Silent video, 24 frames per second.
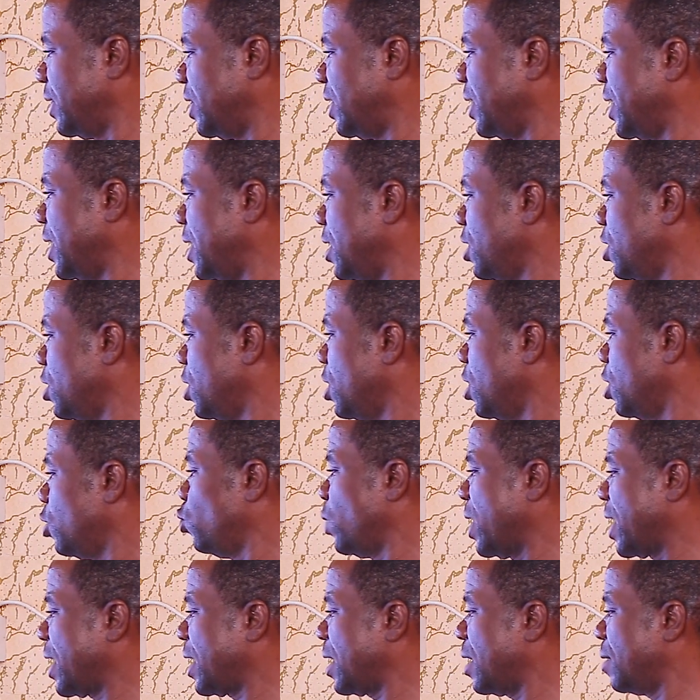then
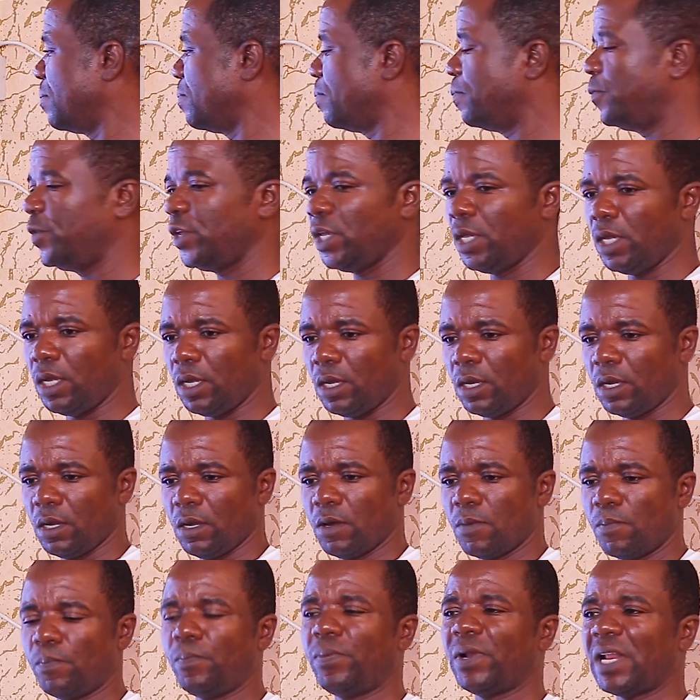there can be
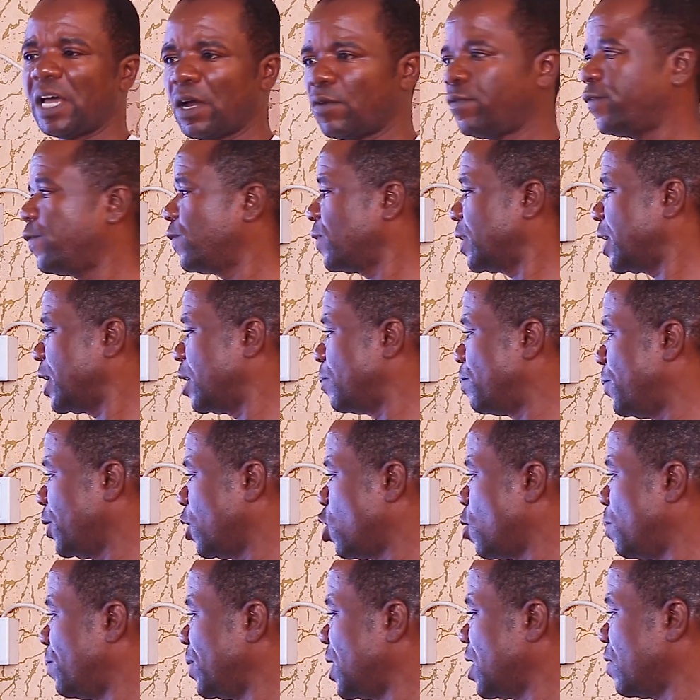black fly,
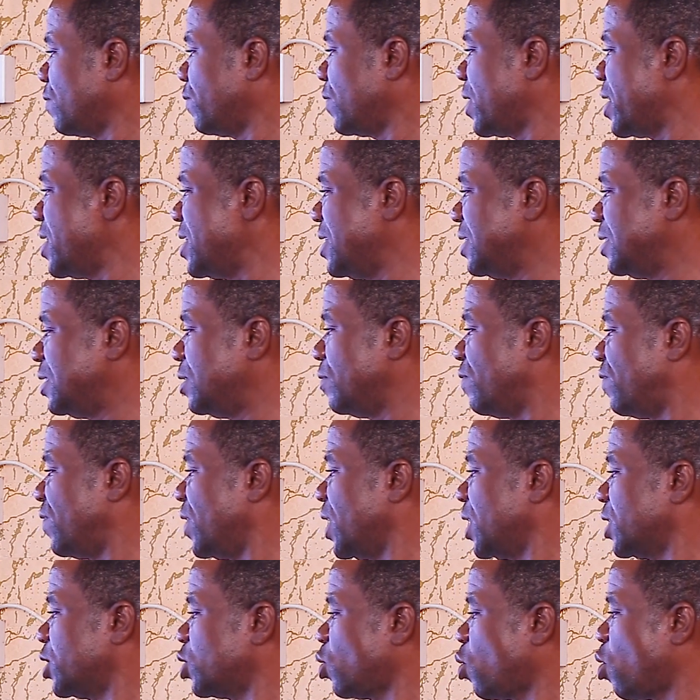because black fly is the
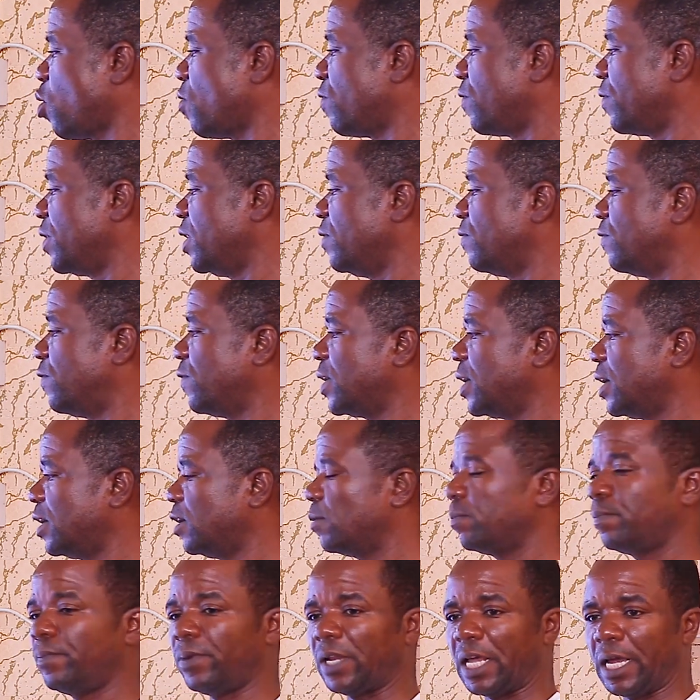vector of
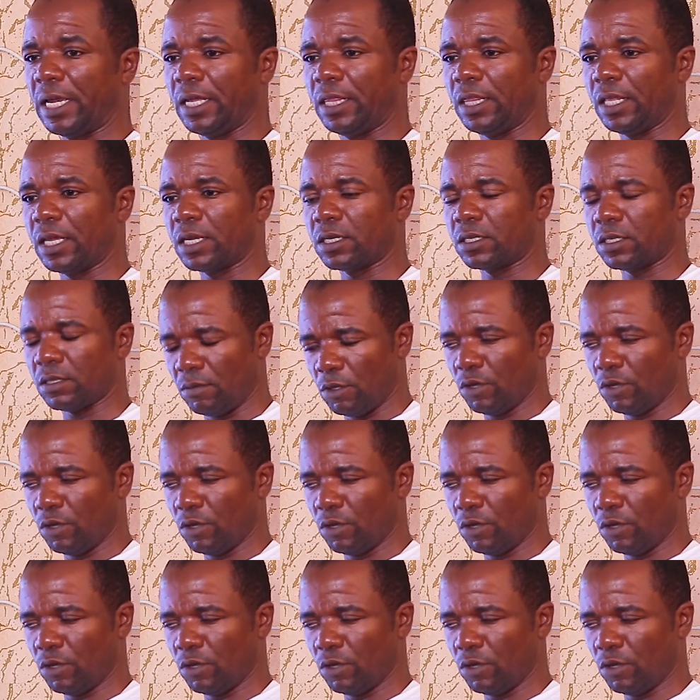liver blindness.